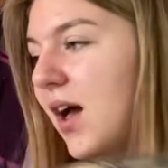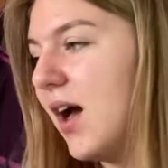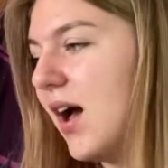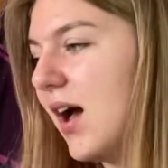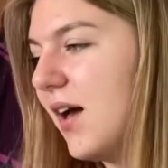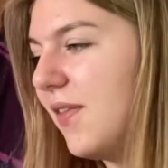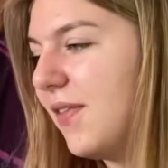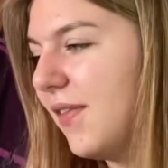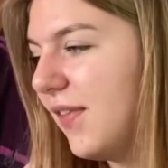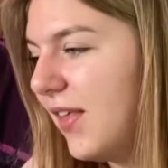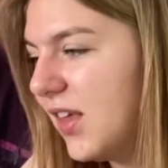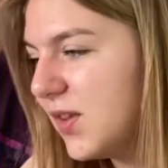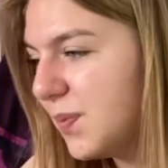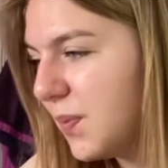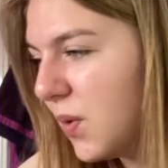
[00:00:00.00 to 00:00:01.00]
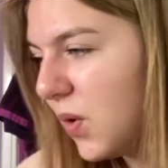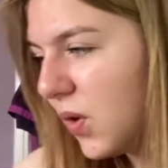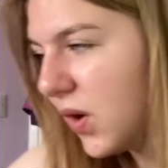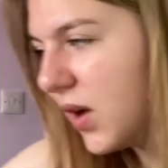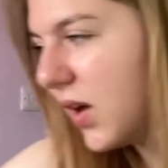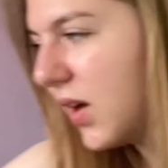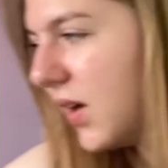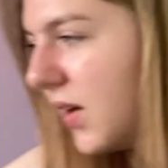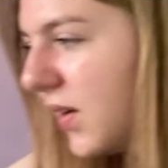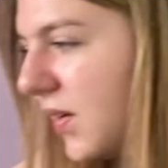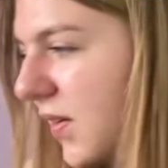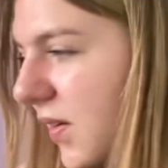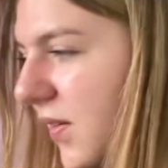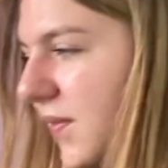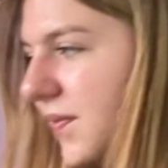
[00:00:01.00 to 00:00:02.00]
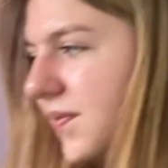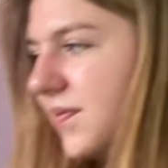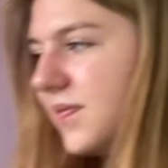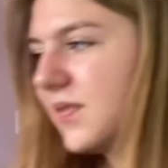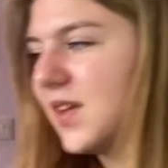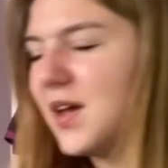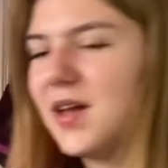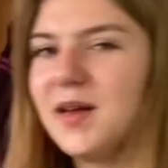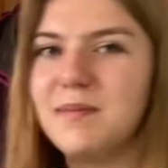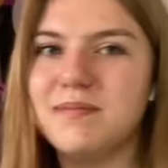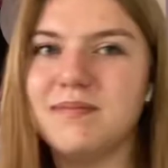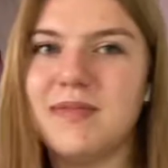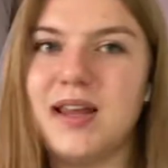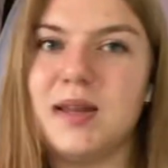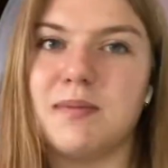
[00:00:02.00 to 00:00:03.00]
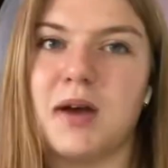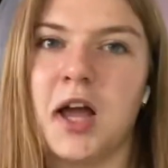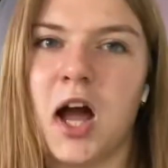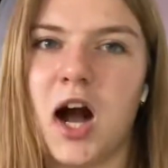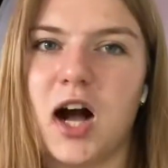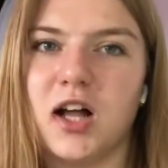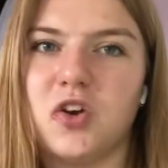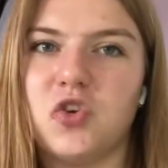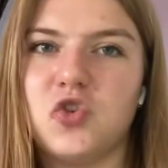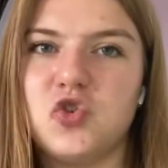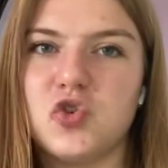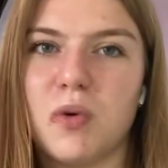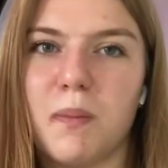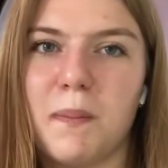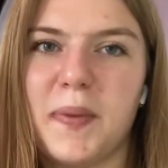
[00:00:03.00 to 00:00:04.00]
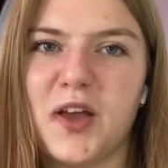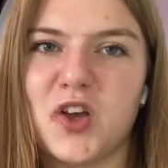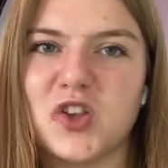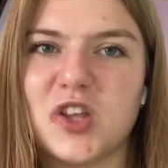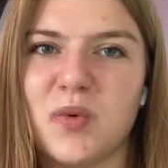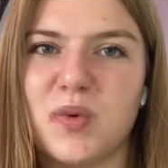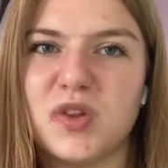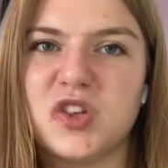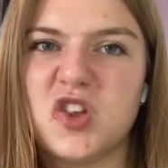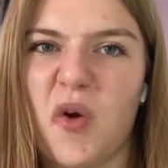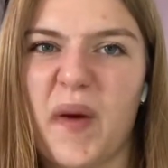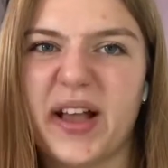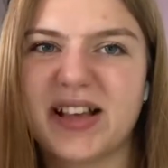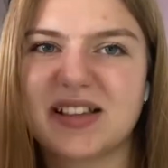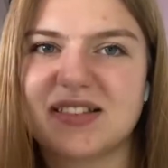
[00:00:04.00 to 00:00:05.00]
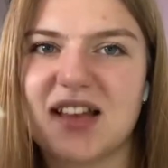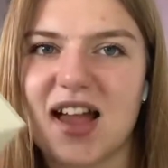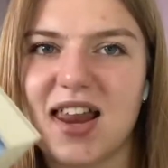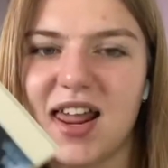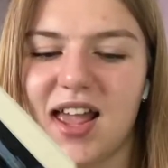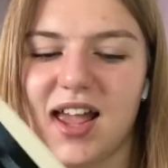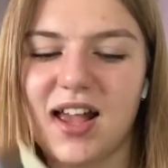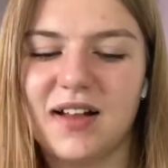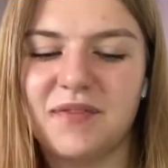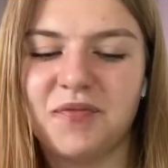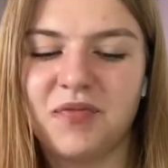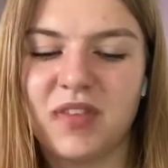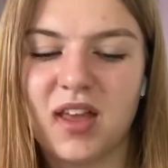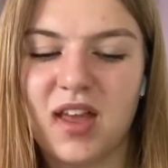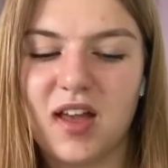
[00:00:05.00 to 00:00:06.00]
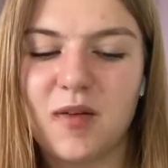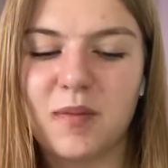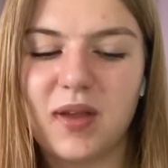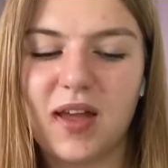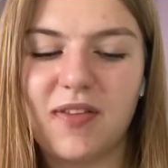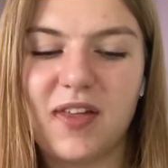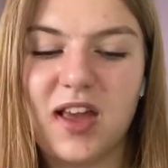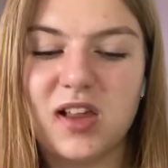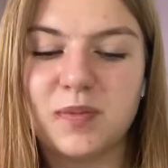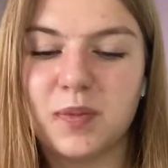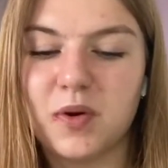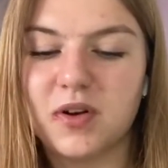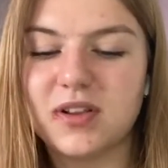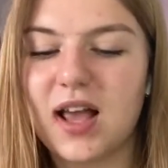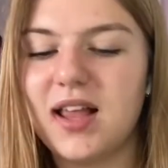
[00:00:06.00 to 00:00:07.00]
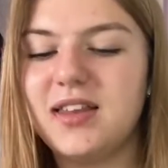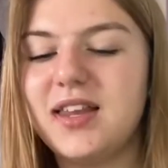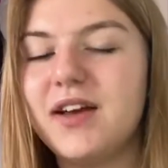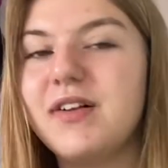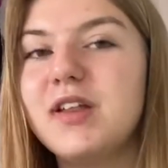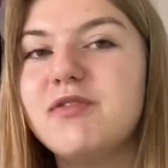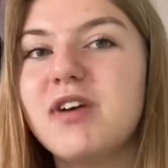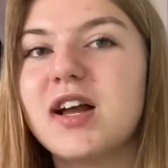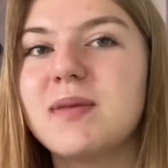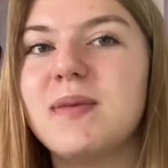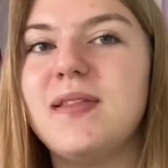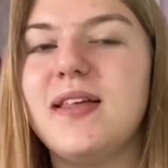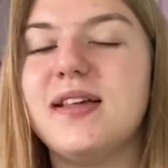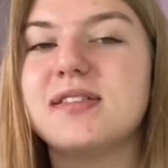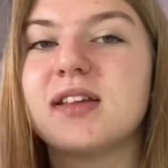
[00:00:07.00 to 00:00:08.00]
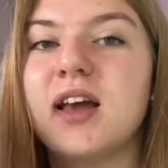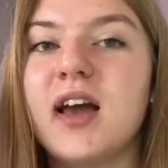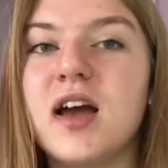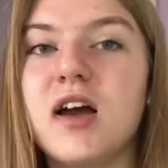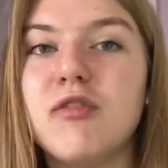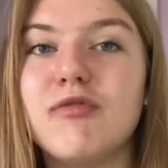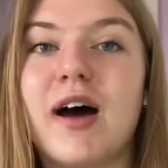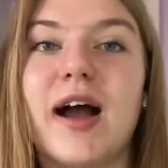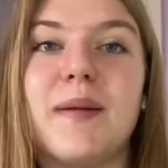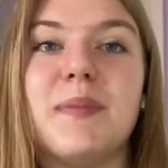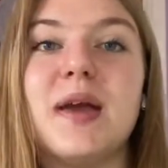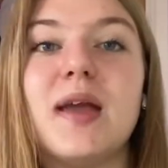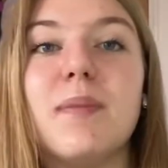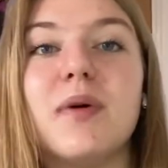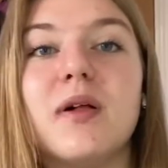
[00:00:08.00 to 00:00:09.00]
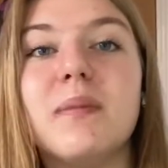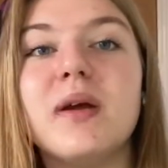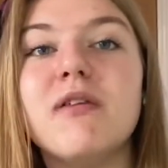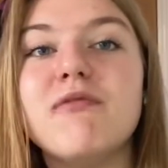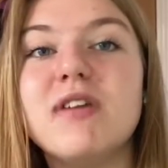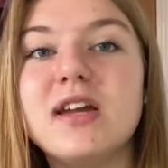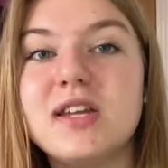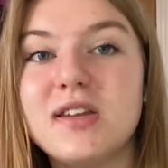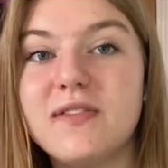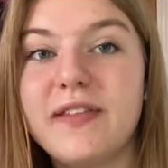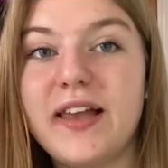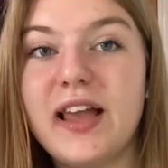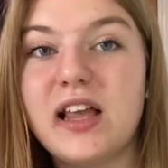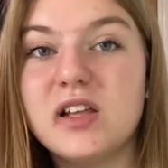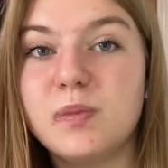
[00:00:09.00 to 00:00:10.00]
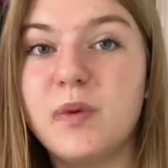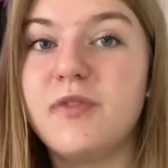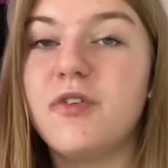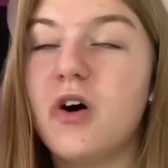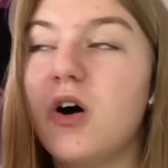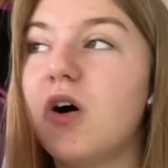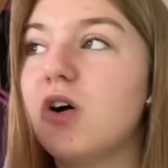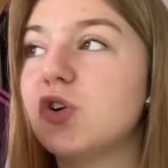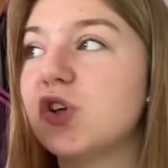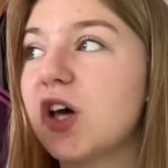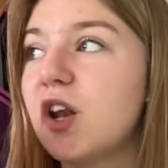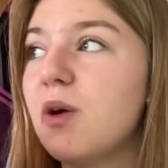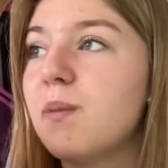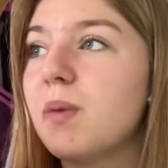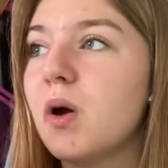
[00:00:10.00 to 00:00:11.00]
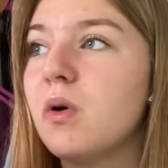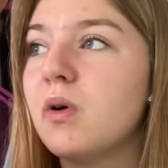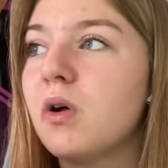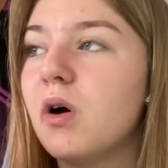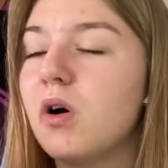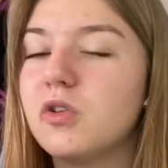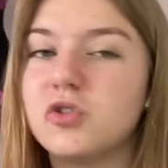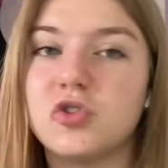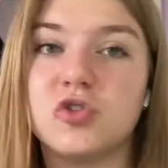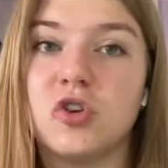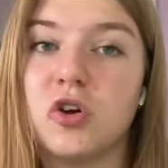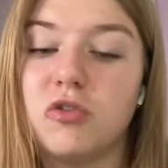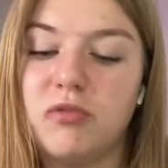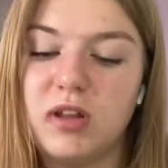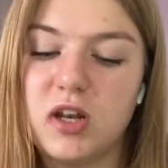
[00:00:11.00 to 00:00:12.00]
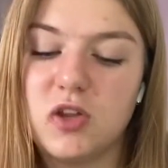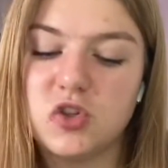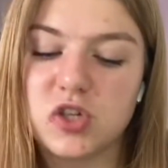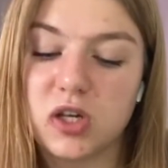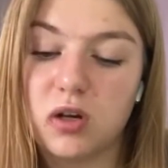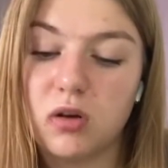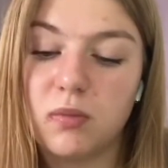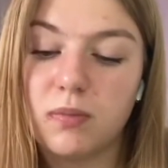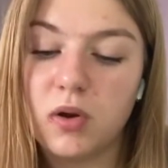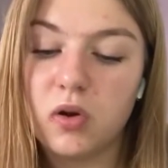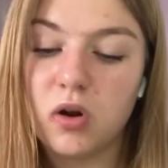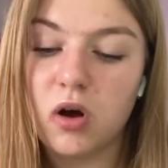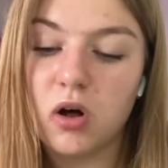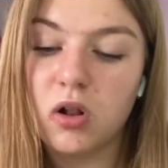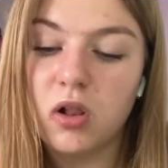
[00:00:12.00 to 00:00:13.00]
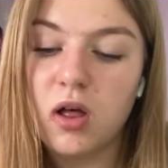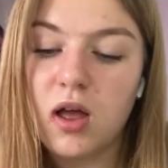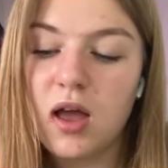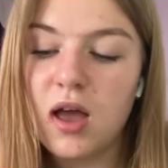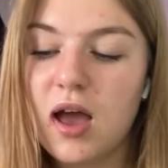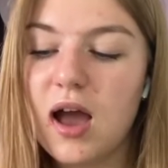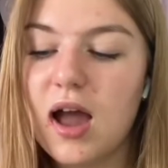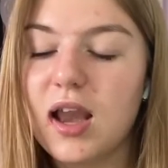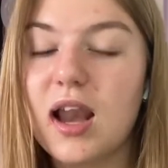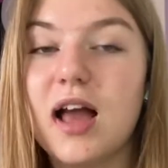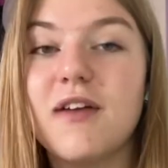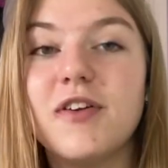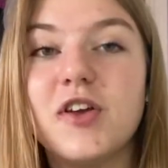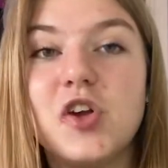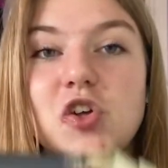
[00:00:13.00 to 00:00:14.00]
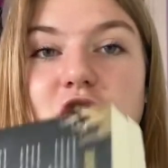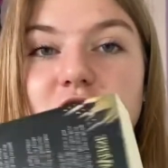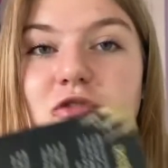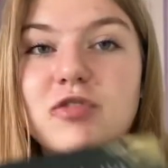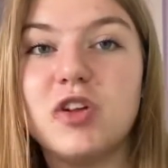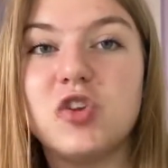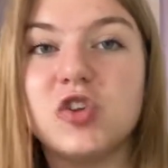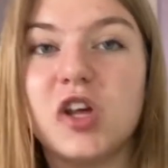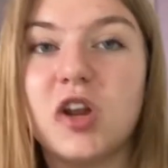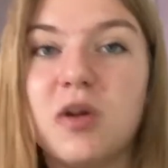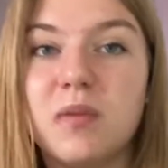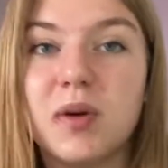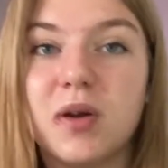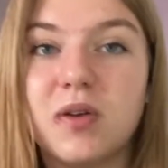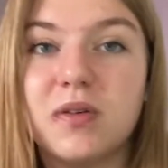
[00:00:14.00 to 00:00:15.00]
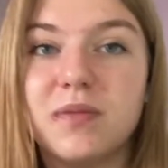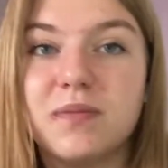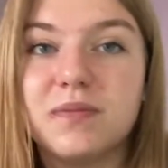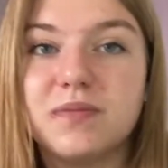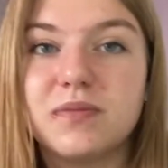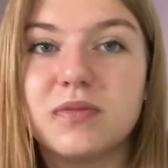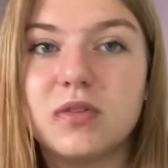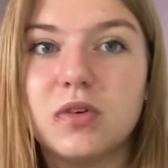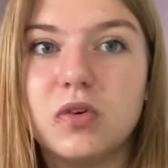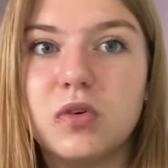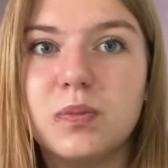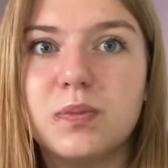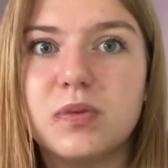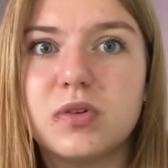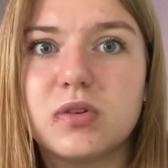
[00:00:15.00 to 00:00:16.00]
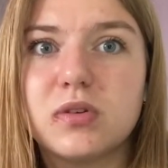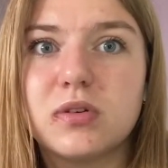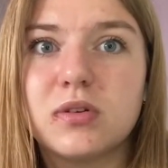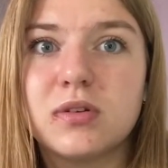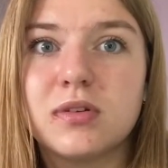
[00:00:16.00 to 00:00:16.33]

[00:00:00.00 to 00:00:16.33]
And this book made my heart jump because it was so exciting. But yeah, these books, I definitely recommend these. Right, people have been reading these before Shadow and Bone or just not reading Shadow and Bone at all. And I think you should read Shadow and Bone. Oops.